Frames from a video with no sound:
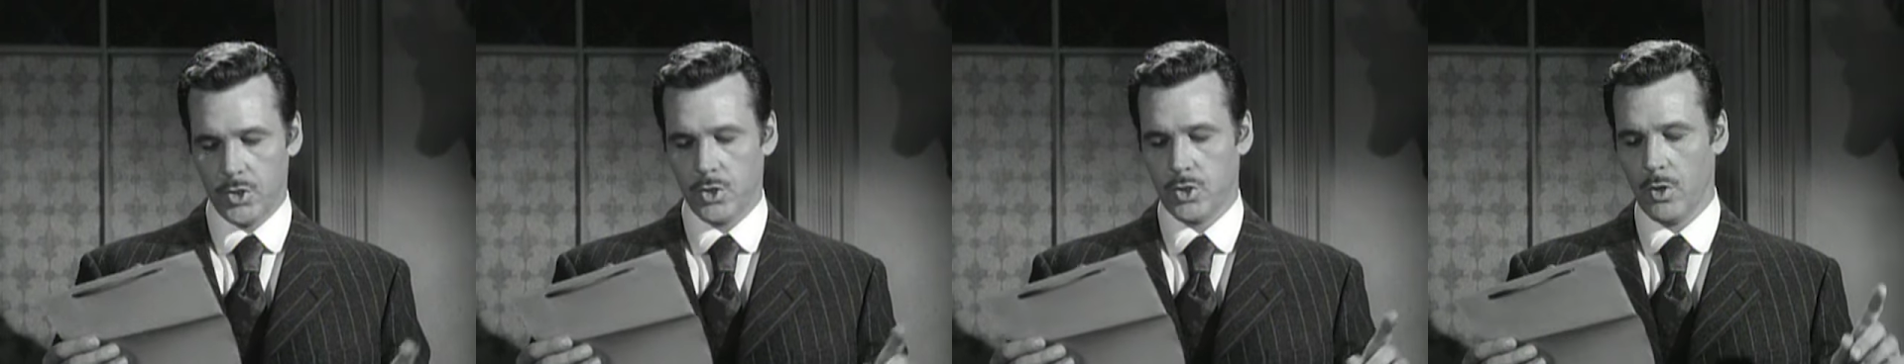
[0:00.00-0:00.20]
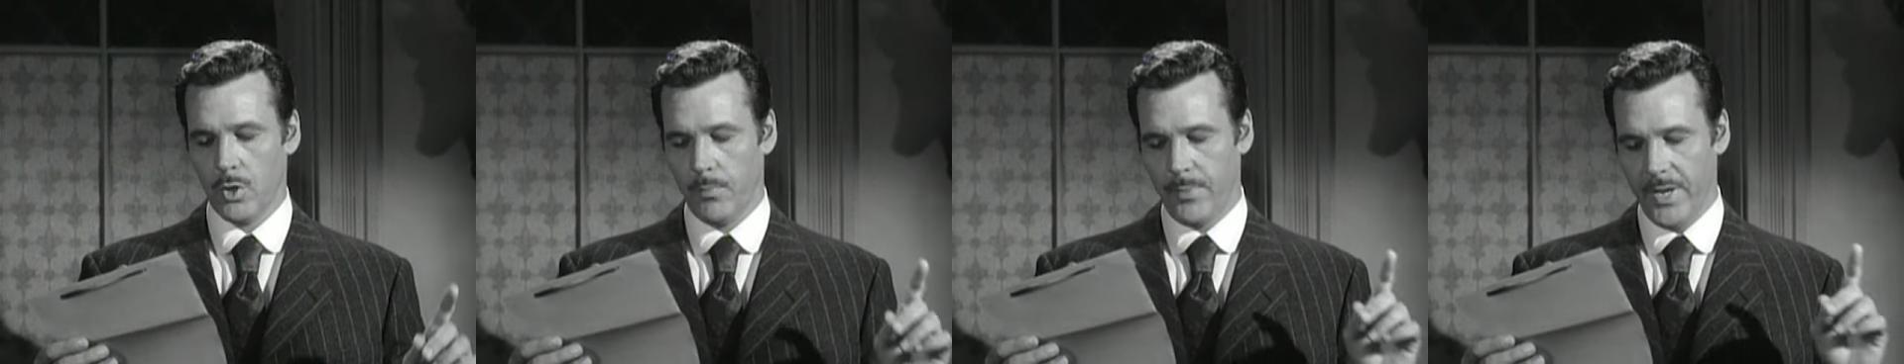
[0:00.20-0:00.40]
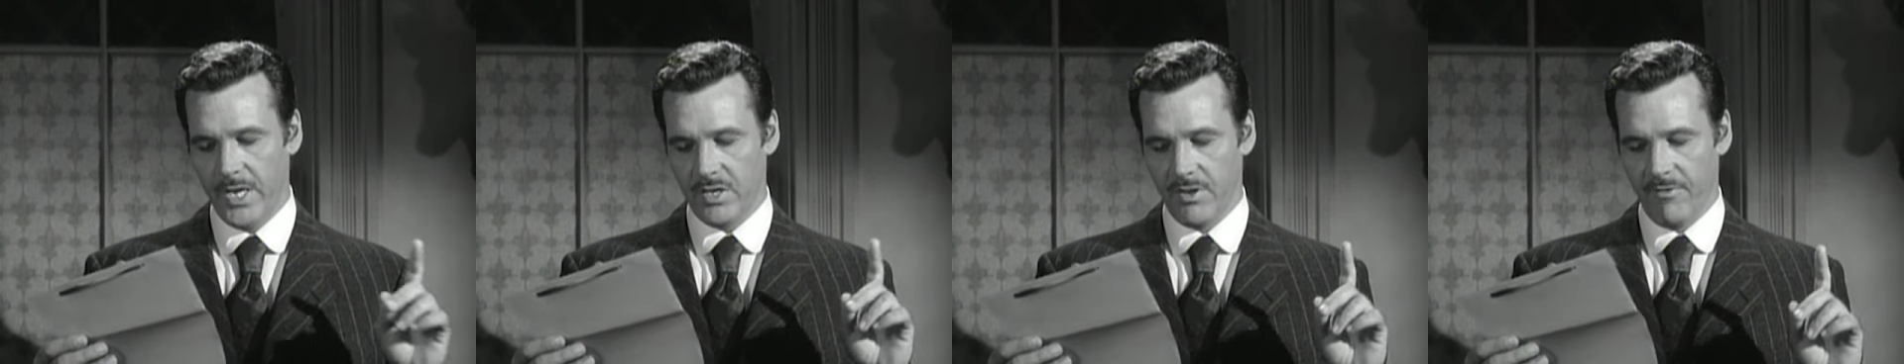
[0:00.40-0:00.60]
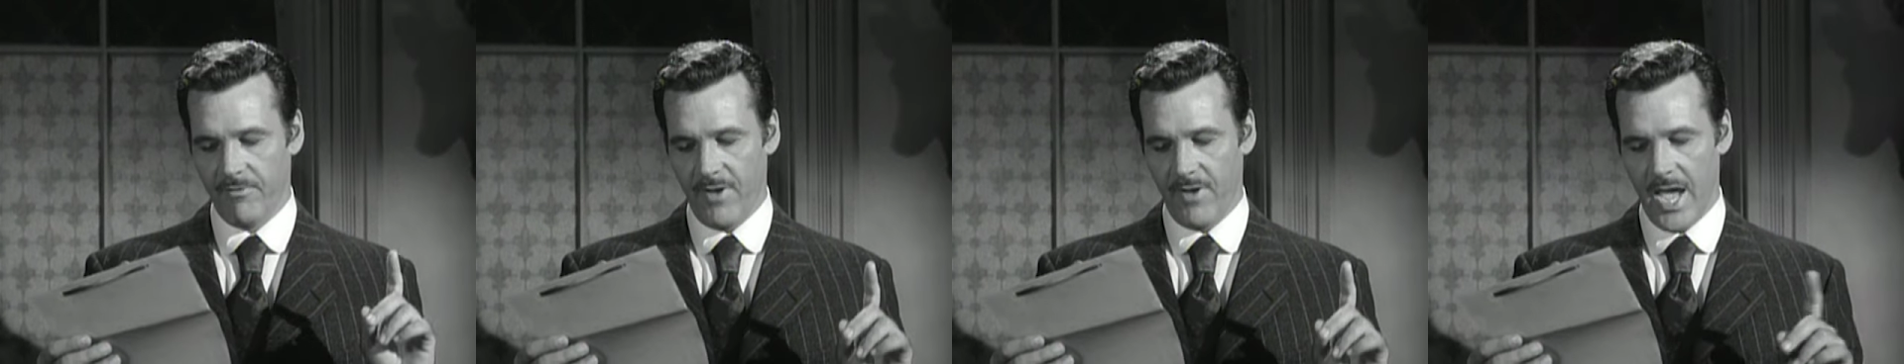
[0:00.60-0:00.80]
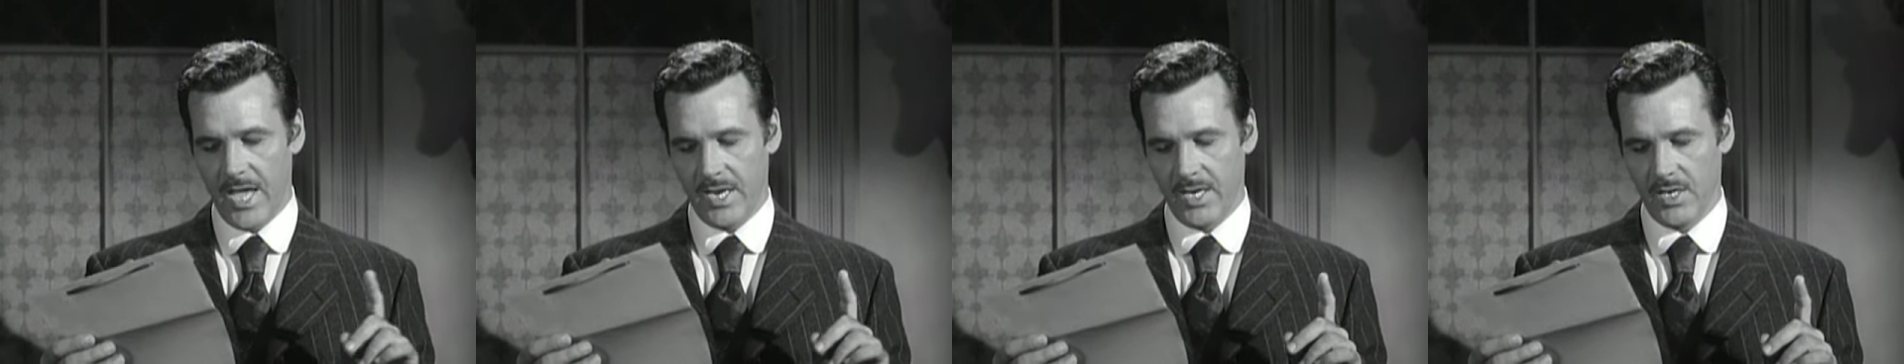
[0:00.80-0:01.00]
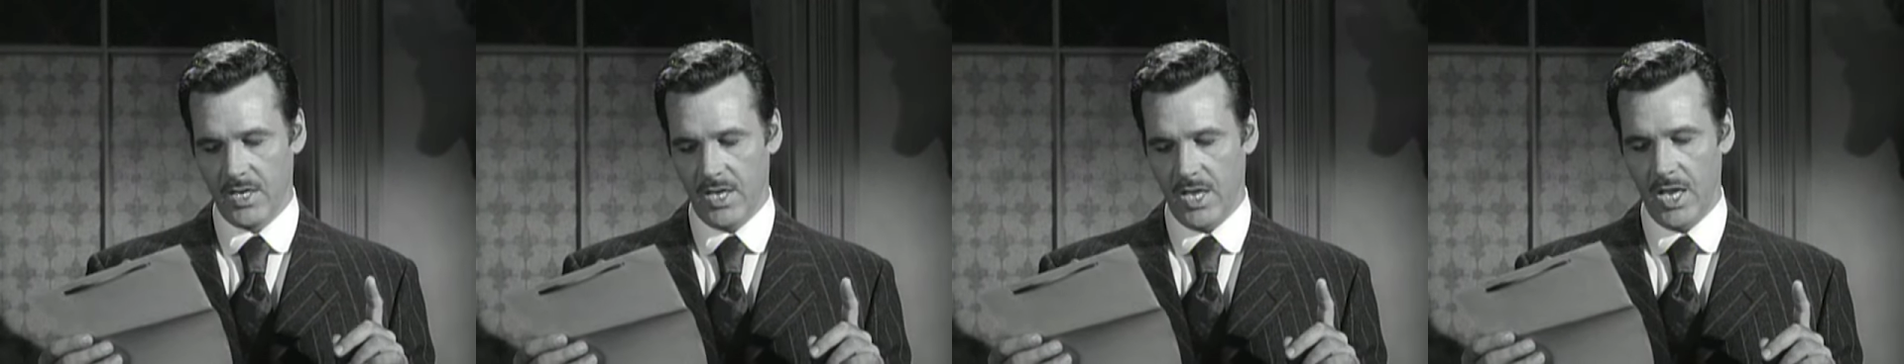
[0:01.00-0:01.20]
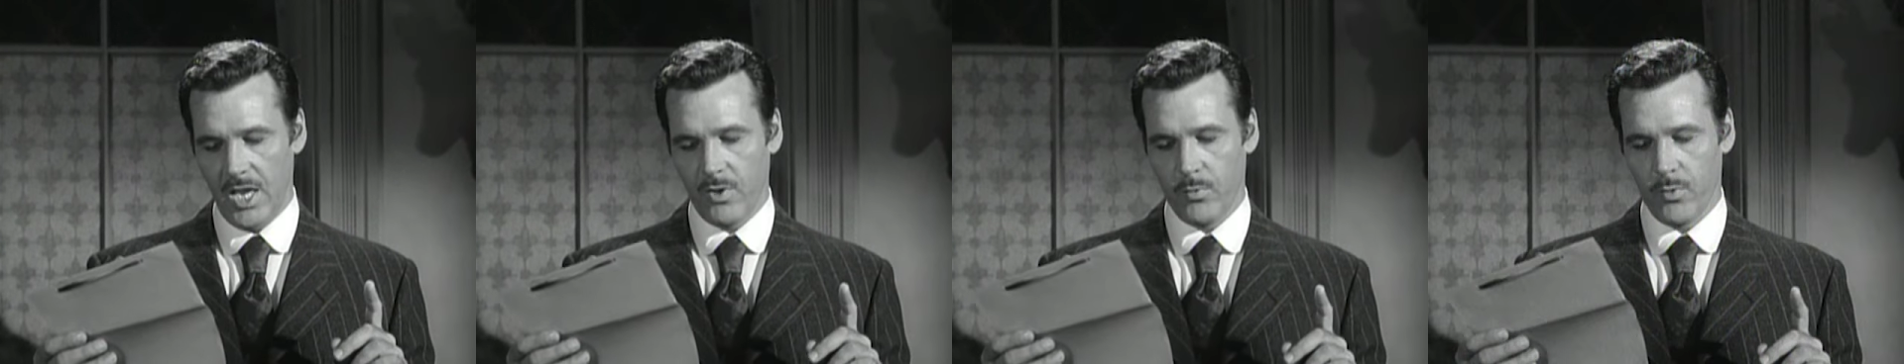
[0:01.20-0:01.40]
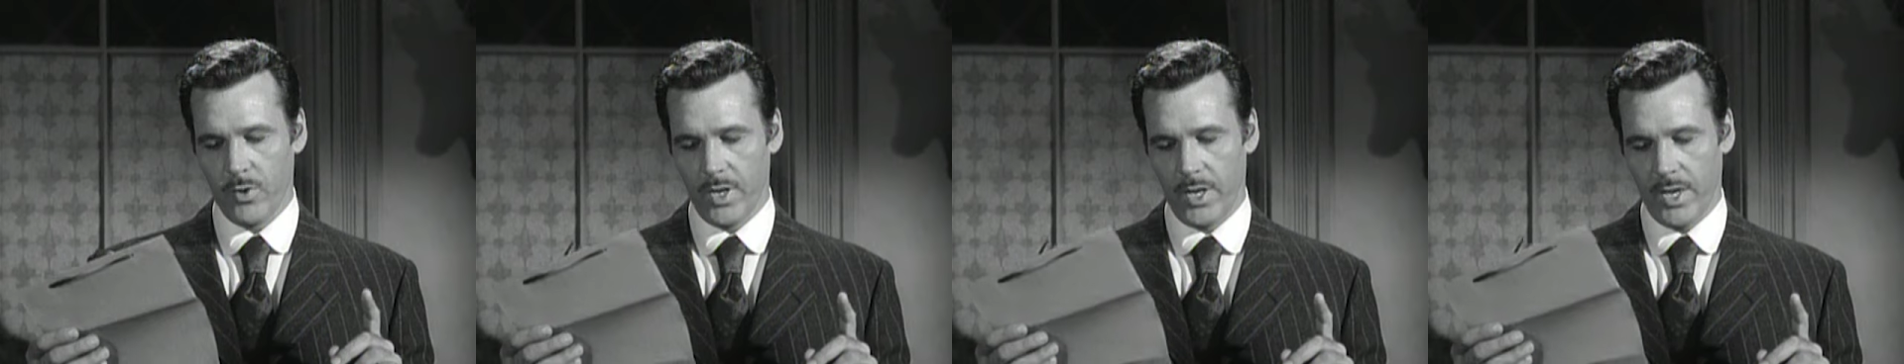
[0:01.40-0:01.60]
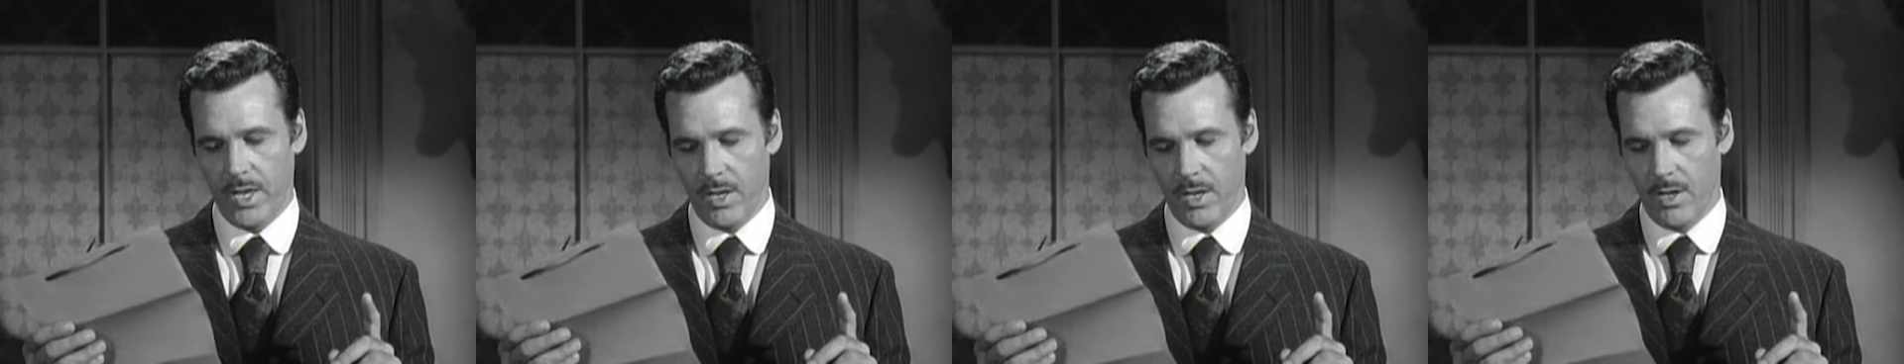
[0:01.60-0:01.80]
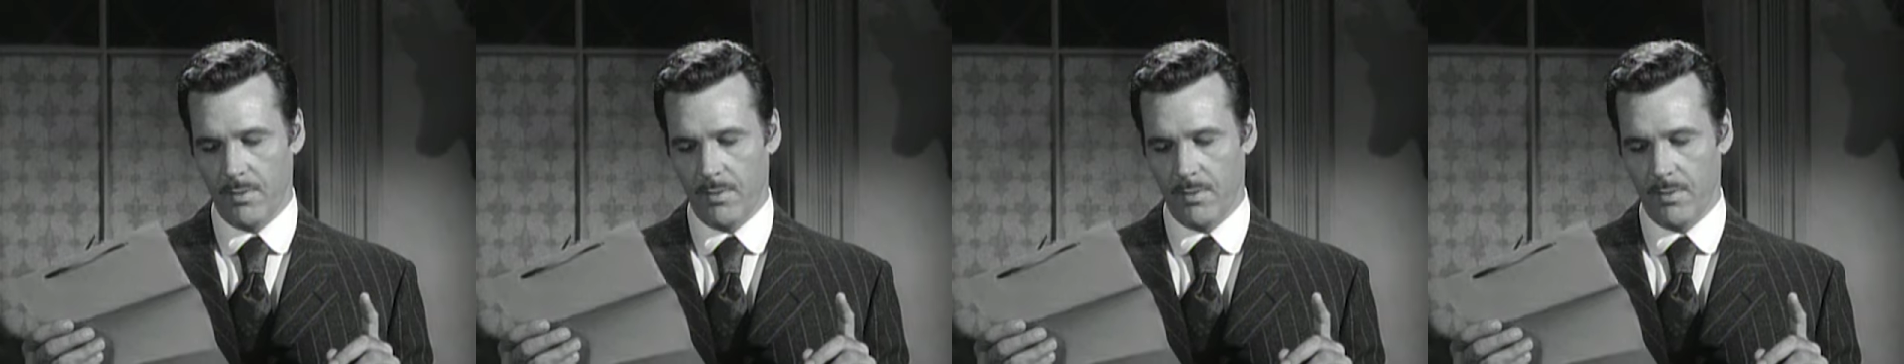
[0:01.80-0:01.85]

to be divided equally